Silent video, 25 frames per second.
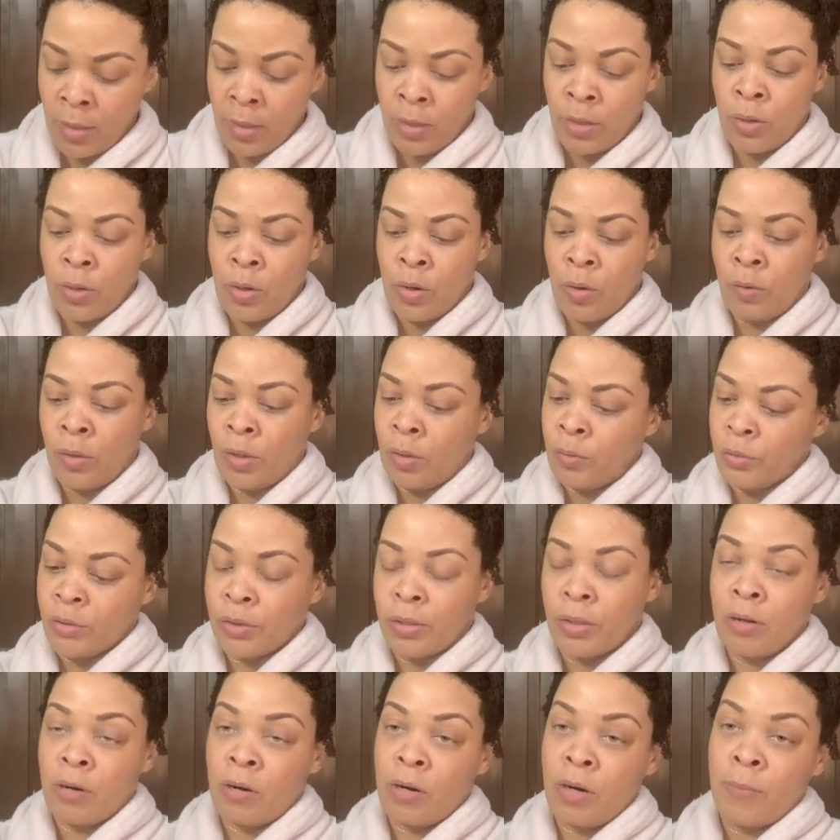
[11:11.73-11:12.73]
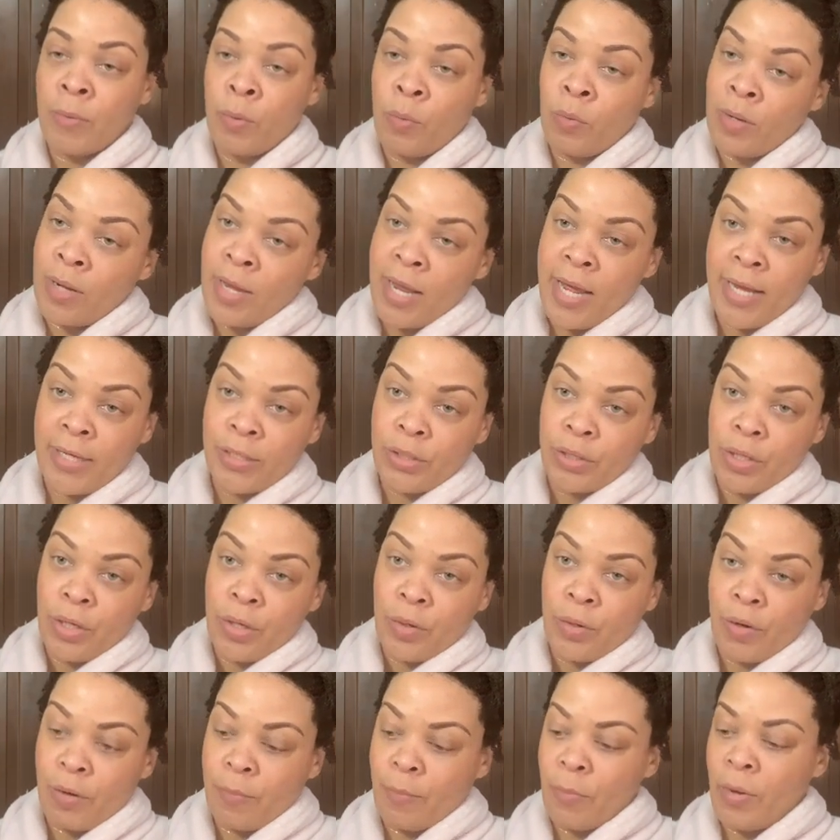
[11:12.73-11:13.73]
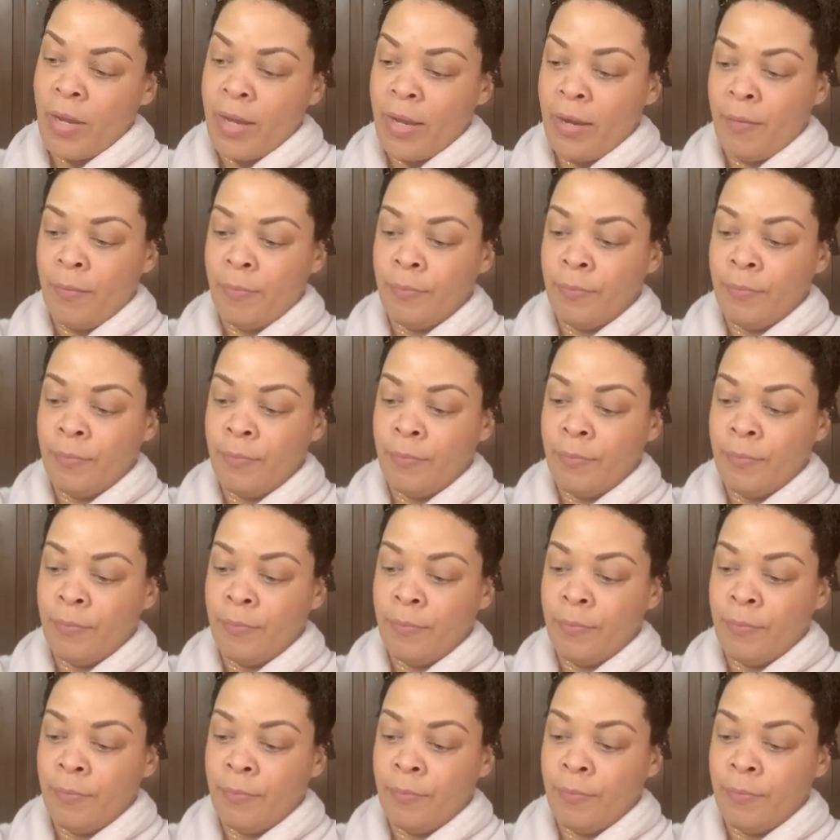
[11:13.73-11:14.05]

you know, lotion arm and one ashy arm, okay?